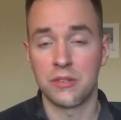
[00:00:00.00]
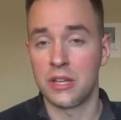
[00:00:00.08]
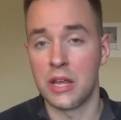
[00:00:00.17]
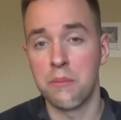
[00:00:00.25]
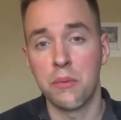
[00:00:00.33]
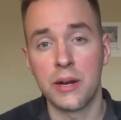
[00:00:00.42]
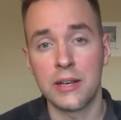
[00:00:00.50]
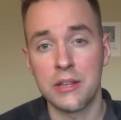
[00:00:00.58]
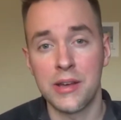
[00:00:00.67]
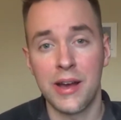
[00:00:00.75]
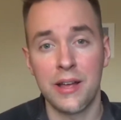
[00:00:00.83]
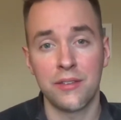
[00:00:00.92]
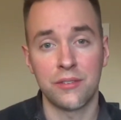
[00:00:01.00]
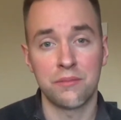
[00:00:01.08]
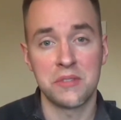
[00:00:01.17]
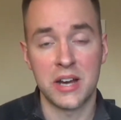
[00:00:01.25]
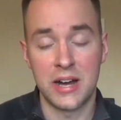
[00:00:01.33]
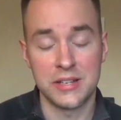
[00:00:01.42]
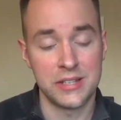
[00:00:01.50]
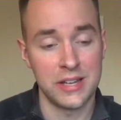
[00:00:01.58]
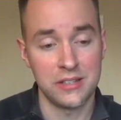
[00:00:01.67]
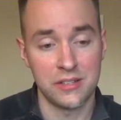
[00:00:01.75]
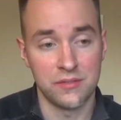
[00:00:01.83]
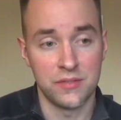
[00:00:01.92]
keep bringing you guys
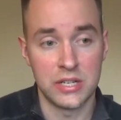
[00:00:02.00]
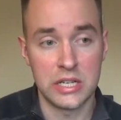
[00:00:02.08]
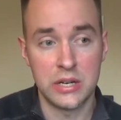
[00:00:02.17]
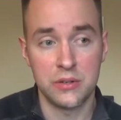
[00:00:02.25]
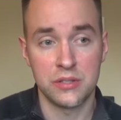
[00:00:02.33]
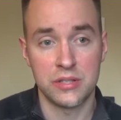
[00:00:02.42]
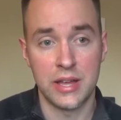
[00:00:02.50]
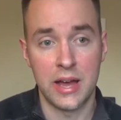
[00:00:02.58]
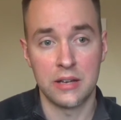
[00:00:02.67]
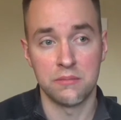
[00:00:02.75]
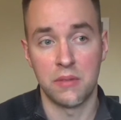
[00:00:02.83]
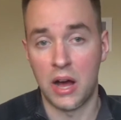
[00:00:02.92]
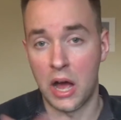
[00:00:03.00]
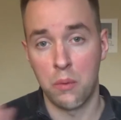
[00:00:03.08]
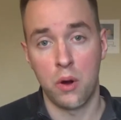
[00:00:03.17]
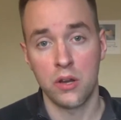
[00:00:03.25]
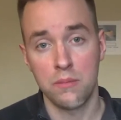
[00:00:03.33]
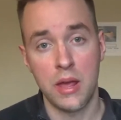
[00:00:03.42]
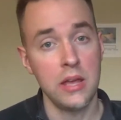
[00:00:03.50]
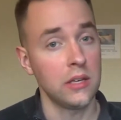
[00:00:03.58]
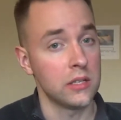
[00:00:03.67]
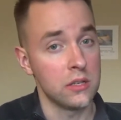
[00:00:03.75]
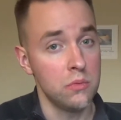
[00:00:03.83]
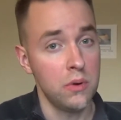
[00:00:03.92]
content and videos that I wanna make
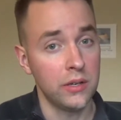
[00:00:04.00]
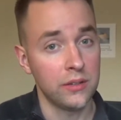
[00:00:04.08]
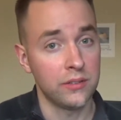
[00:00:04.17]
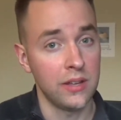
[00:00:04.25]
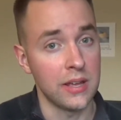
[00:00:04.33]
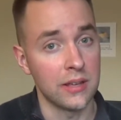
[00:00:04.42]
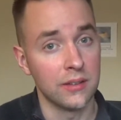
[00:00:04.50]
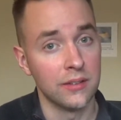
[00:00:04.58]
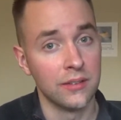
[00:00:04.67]
and you wanna see.